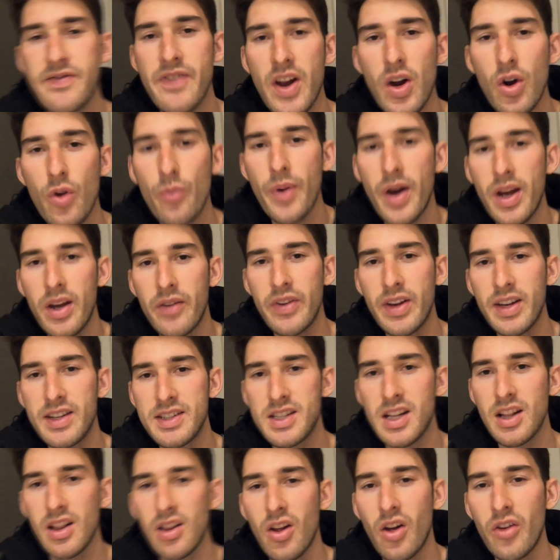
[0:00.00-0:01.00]
that'll make things
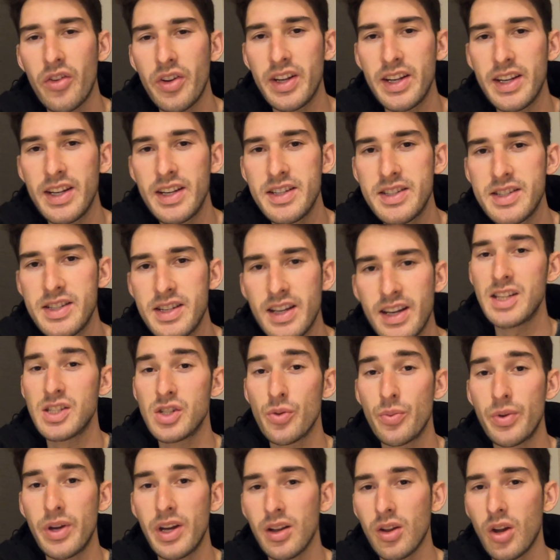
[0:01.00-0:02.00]
a lot easier, as
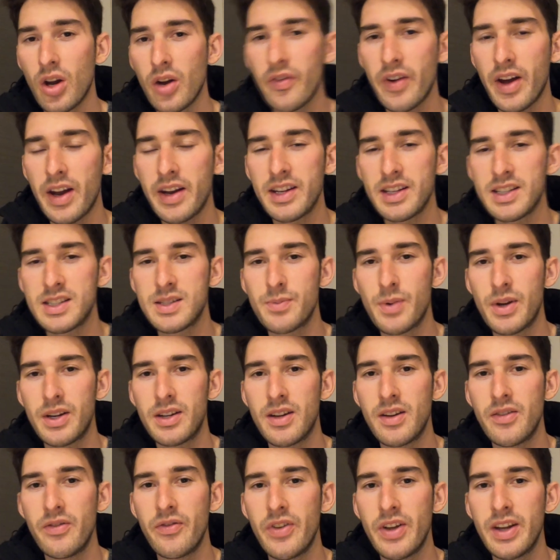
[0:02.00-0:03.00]
there'll be a lot of
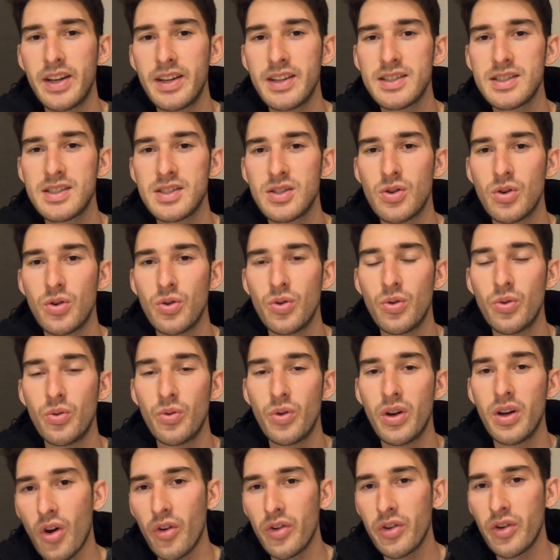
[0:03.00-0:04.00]
unexpected things you'll
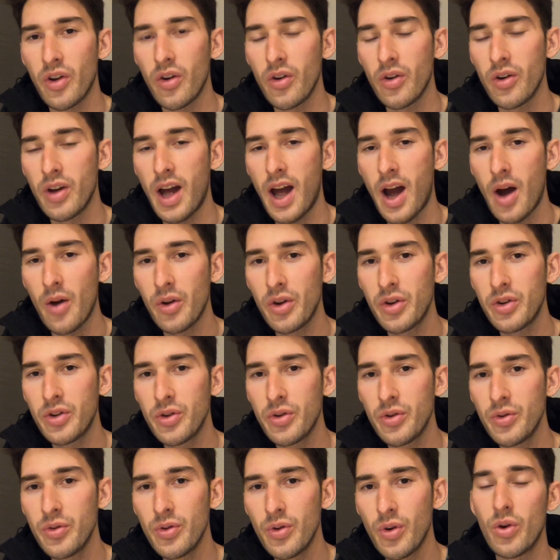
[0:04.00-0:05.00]
not know how to
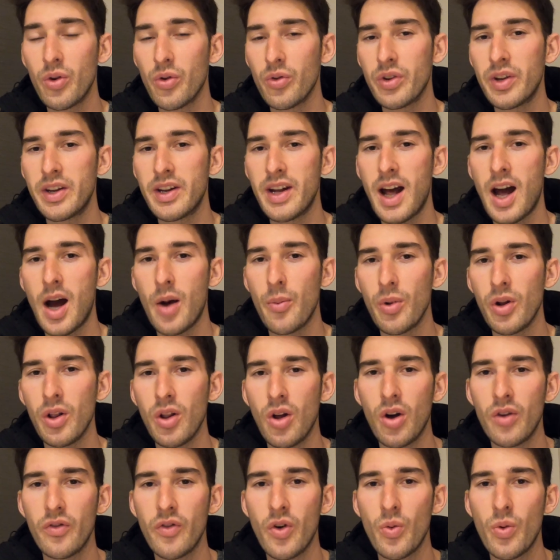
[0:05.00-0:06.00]
do, or you'll need help
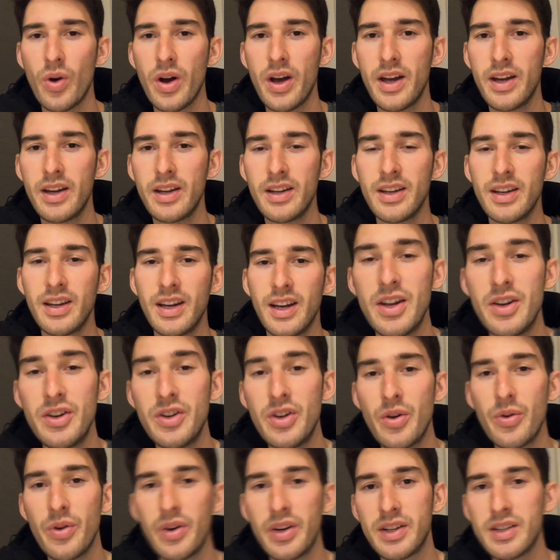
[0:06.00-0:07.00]
along the way in
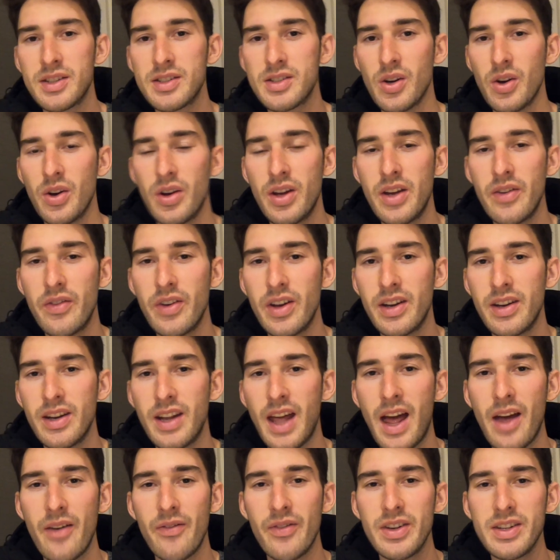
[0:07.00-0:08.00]
doing so. Even
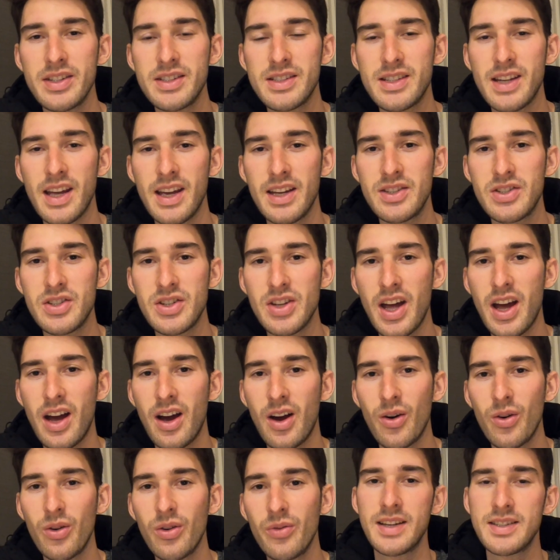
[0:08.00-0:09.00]
at this stage
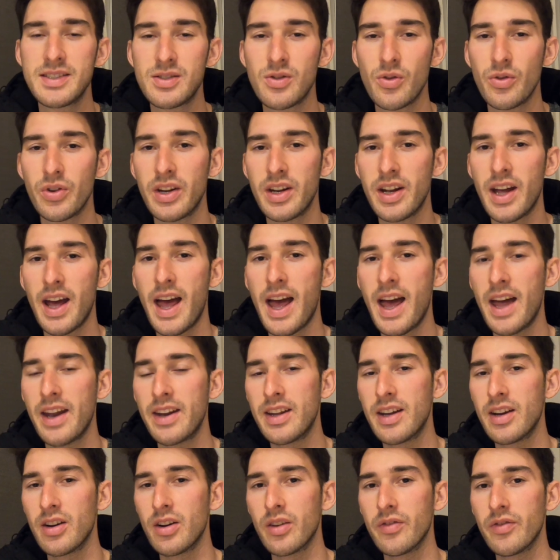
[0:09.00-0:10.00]
now, I still need a hand
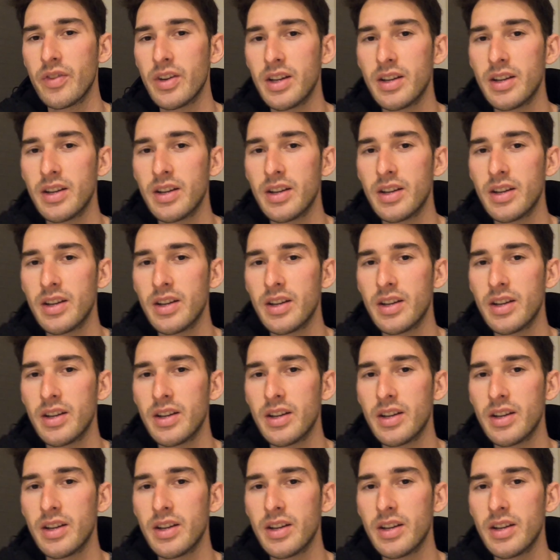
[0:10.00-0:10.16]
here and